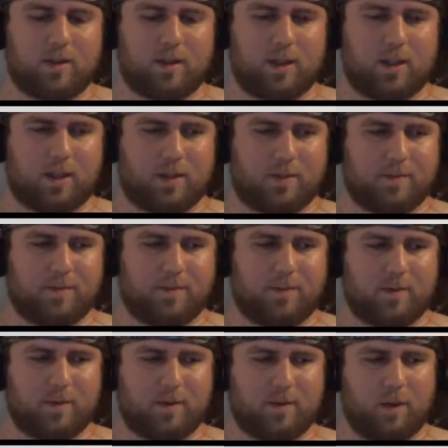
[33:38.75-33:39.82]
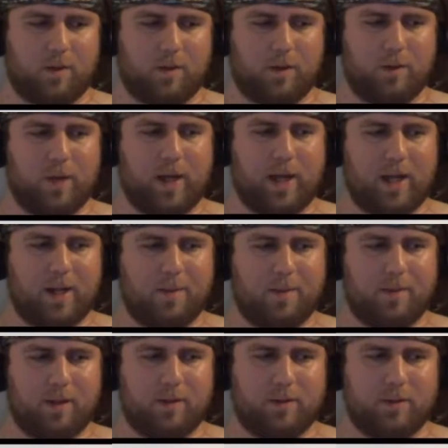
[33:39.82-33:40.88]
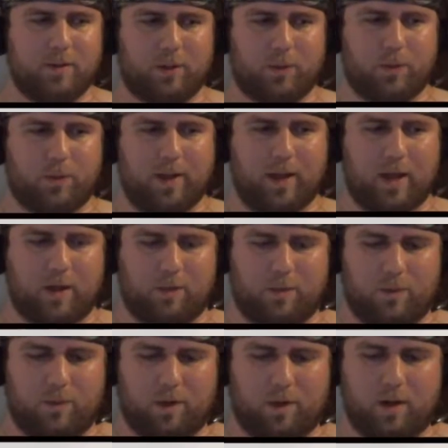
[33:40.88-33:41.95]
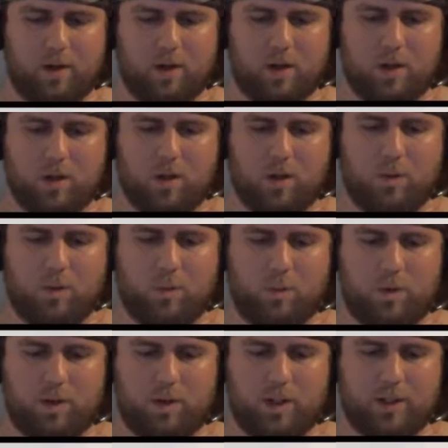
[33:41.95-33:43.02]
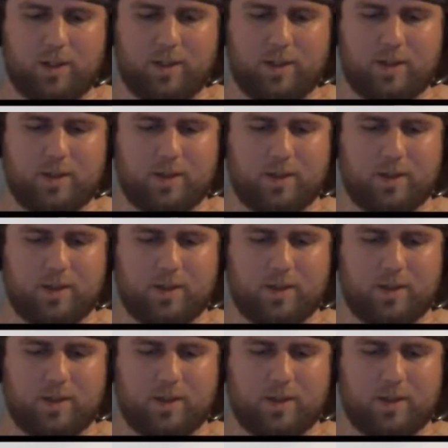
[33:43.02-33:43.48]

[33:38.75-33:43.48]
the only way anybody was going to win that one was